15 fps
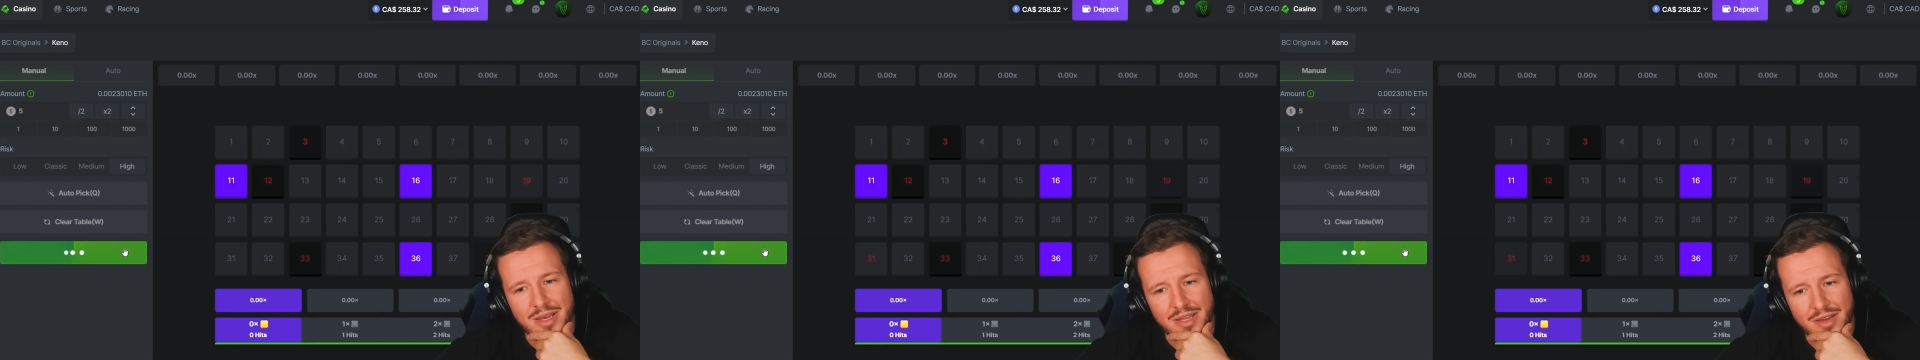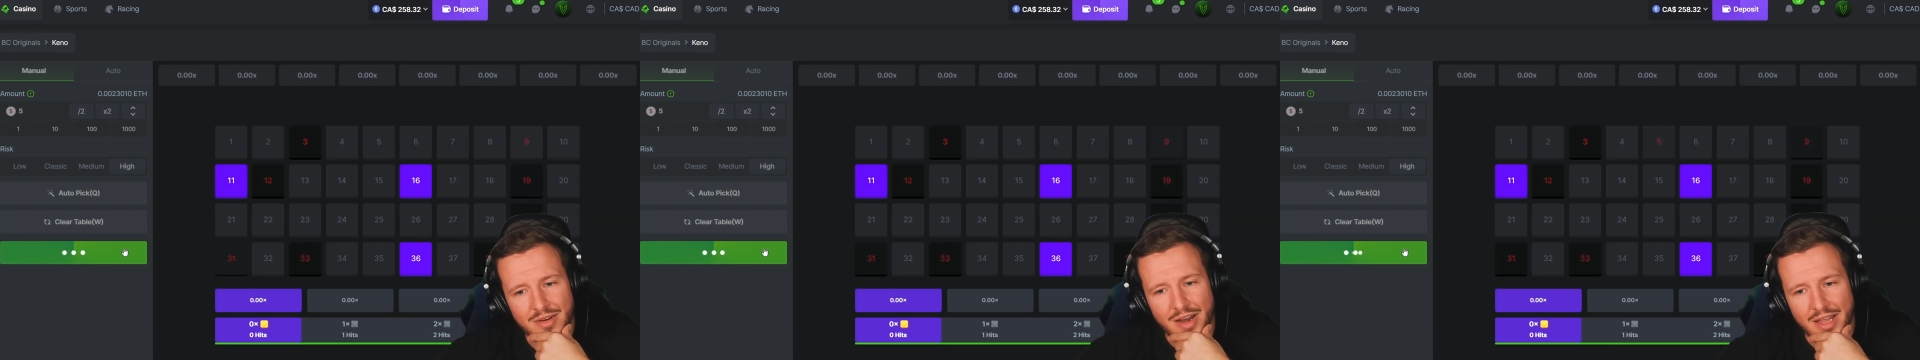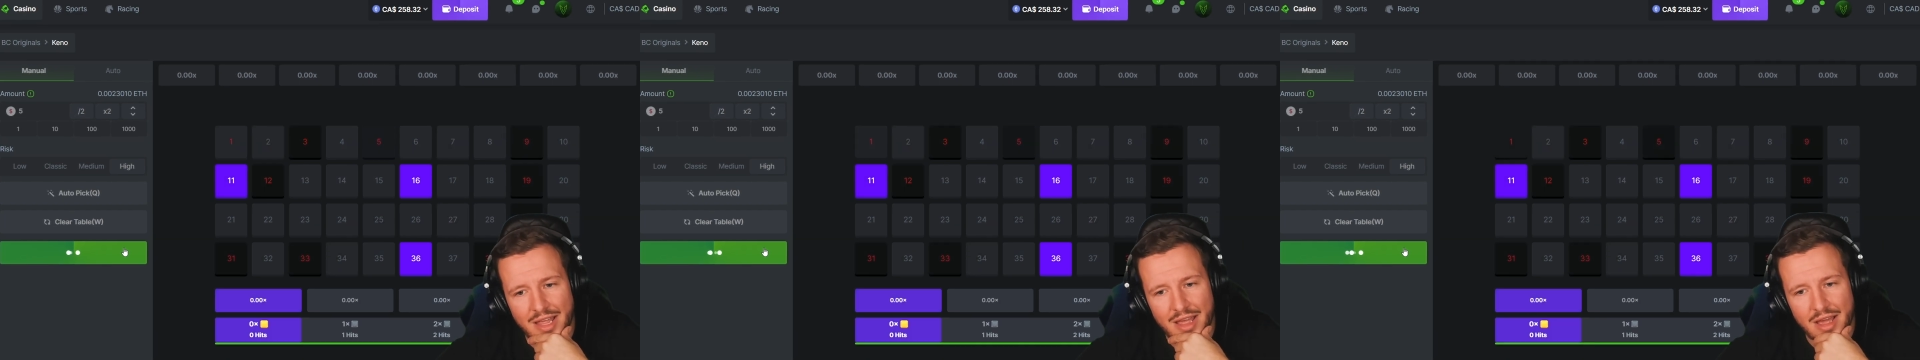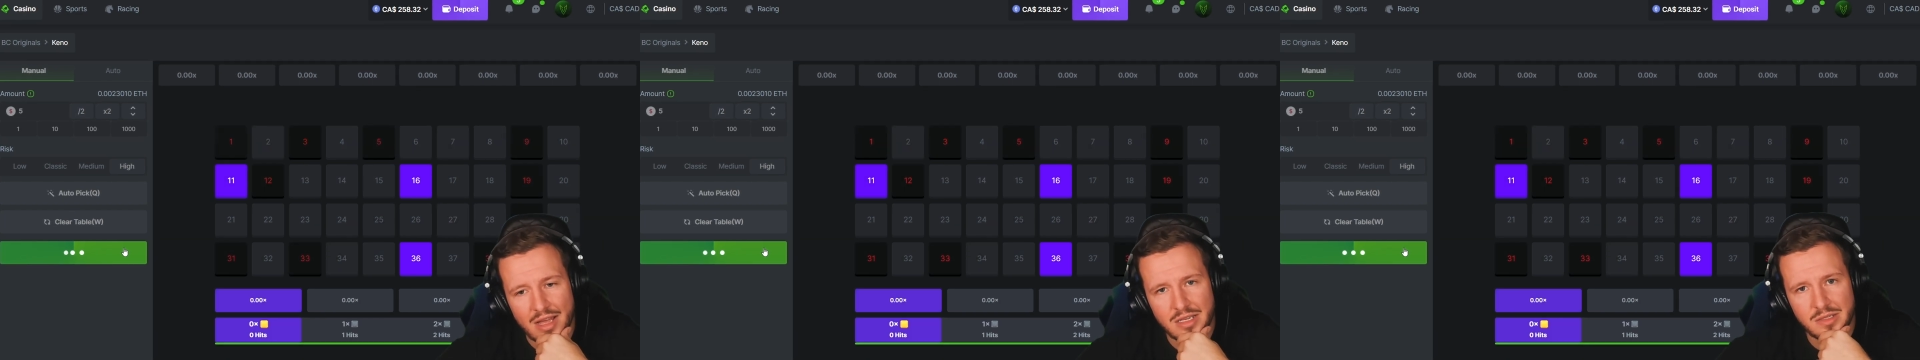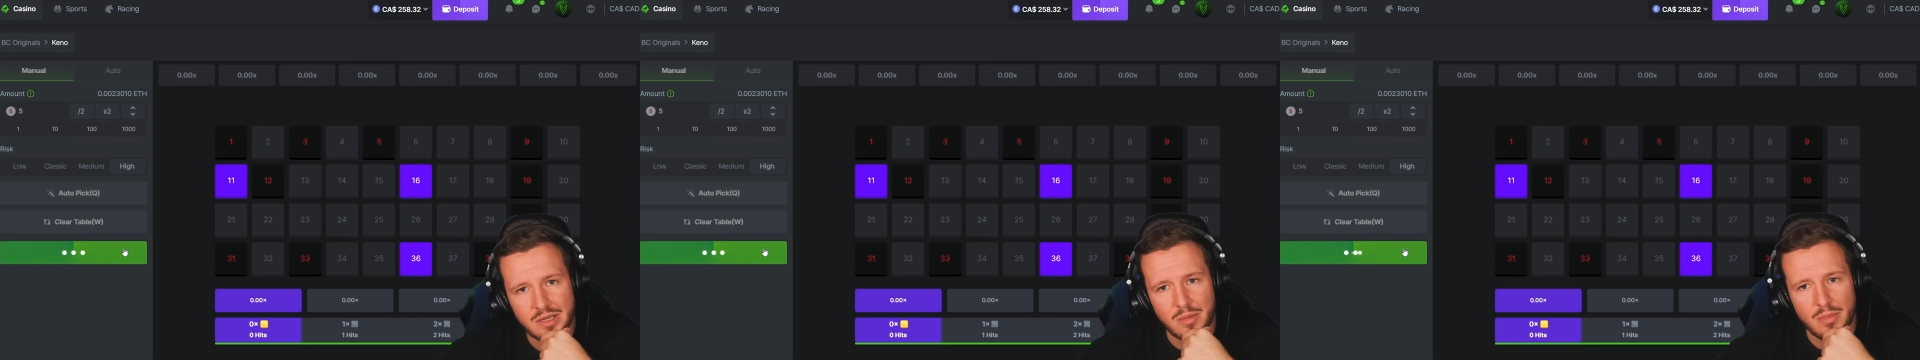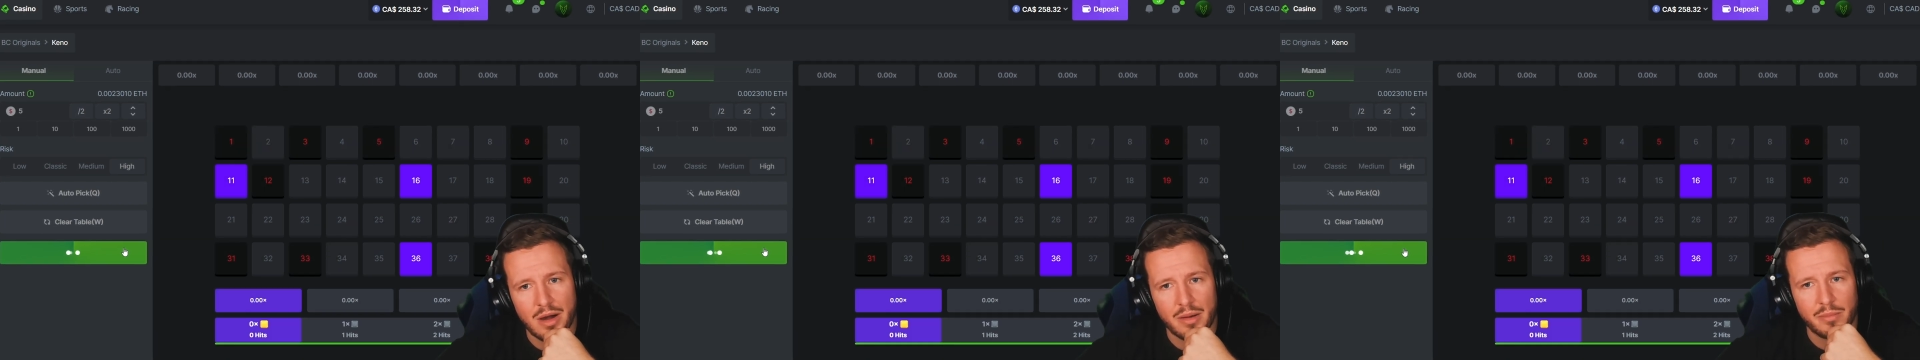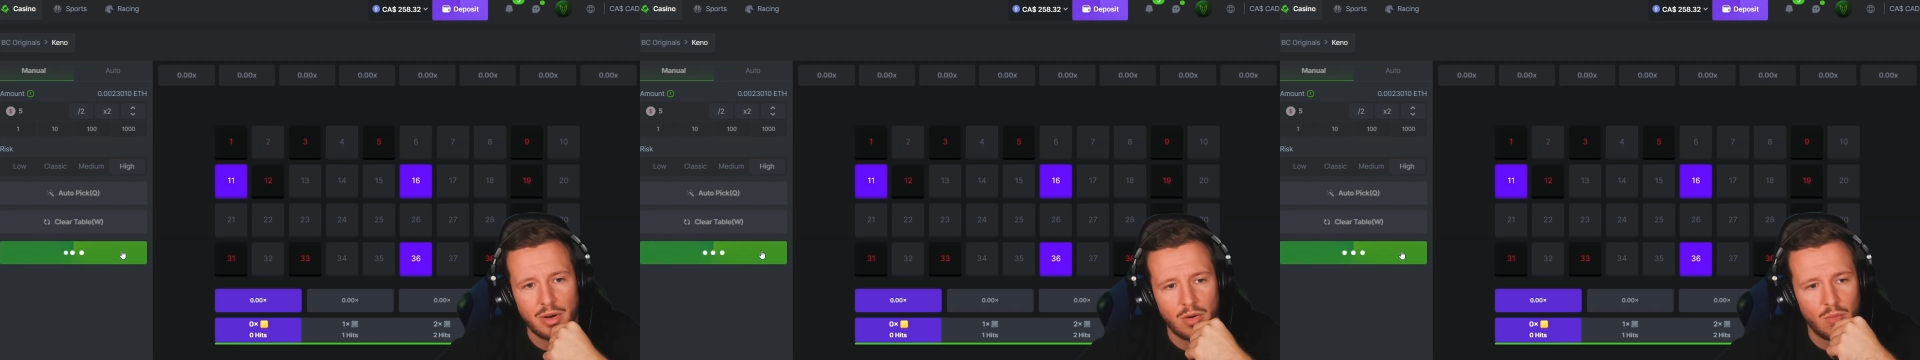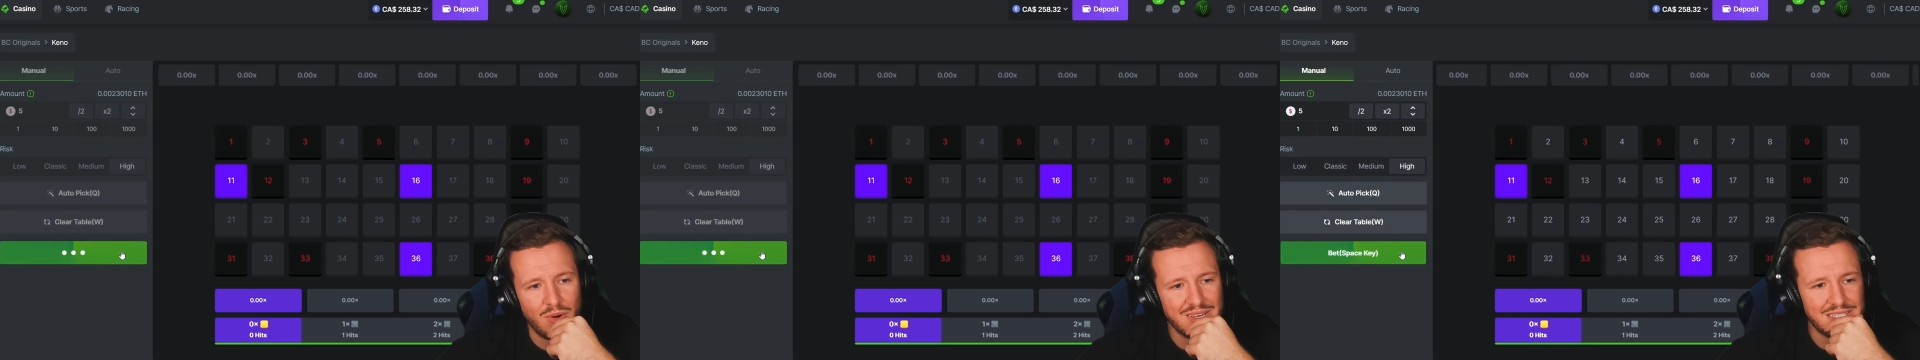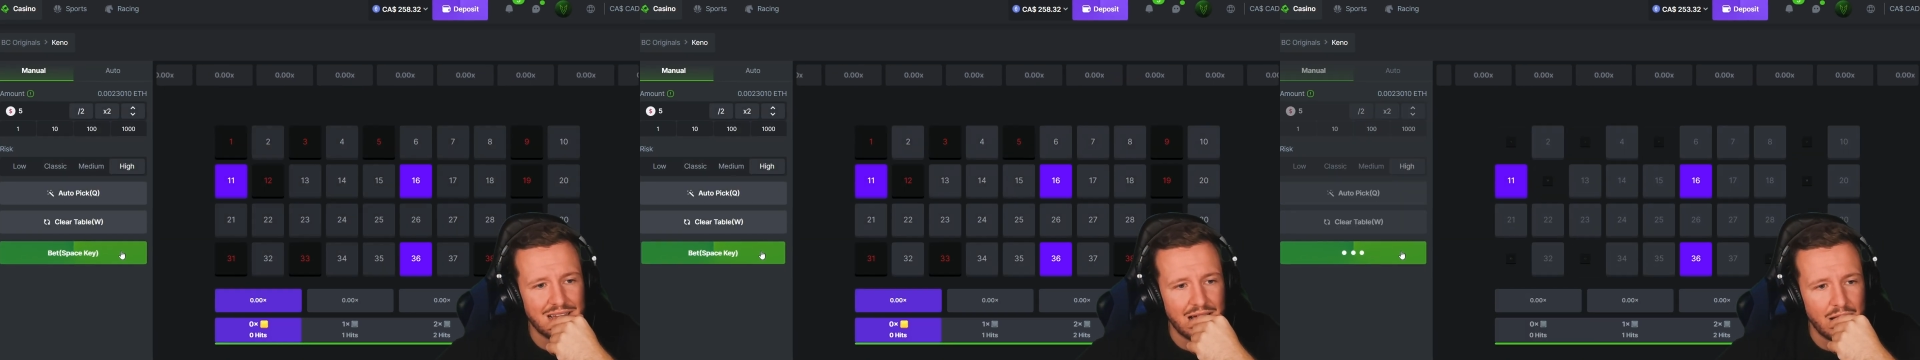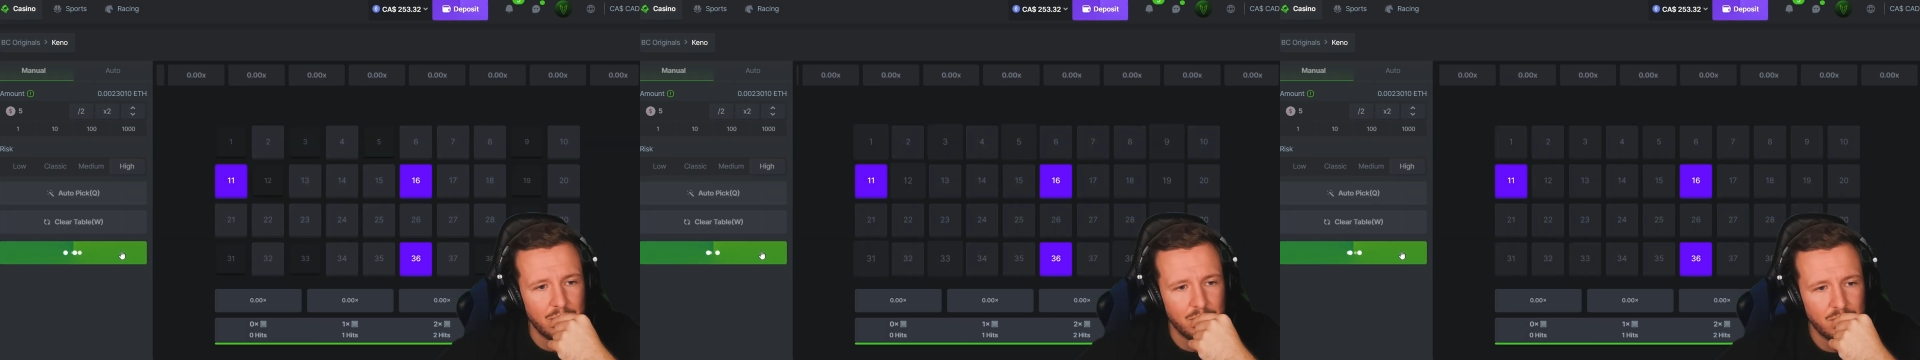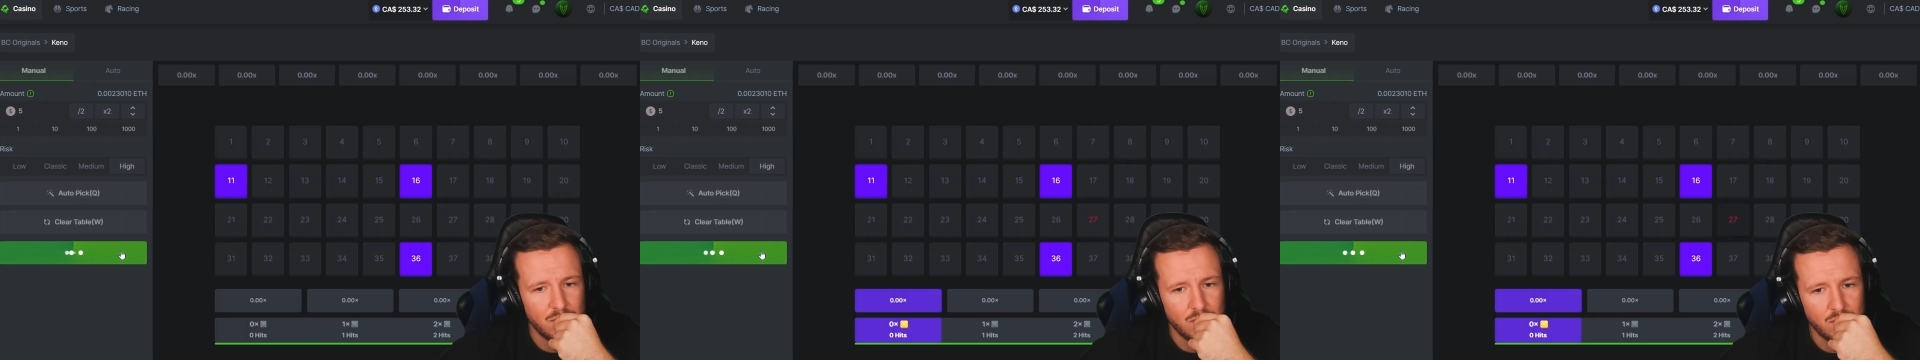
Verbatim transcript: and here I can't. Come on, bro. One time.